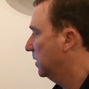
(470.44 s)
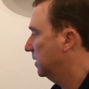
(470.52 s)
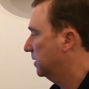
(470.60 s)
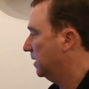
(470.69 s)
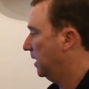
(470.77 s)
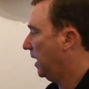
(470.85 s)

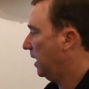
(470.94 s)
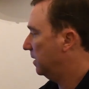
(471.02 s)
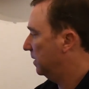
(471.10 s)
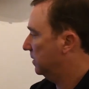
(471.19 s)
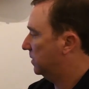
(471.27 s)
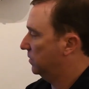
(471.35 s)
said, hey,
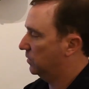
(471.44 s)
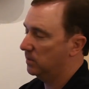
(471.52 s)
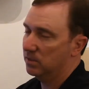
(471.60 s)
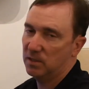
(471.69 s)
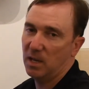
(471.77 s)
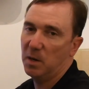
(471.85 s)
this is
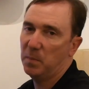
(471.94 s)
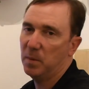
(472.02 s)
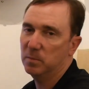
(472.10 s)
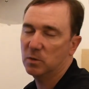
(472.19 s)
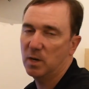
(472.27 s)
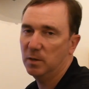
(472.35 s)
the setup
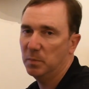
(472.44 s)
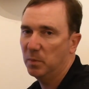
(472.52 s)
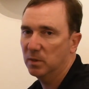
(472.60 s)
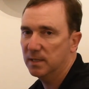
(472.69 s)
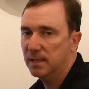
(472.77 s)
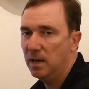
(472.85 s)
I'm trying to
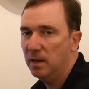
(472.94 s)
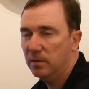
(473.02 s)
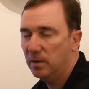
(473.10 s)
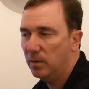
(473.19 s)
put together.